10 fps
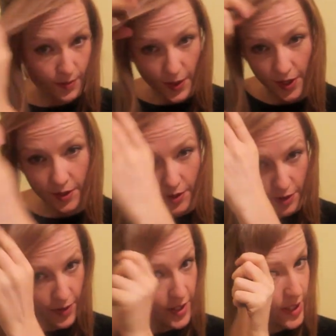but
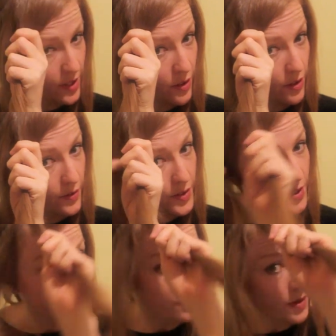directing it over
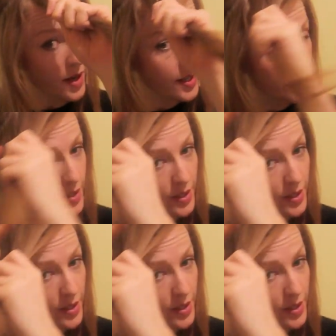to the right.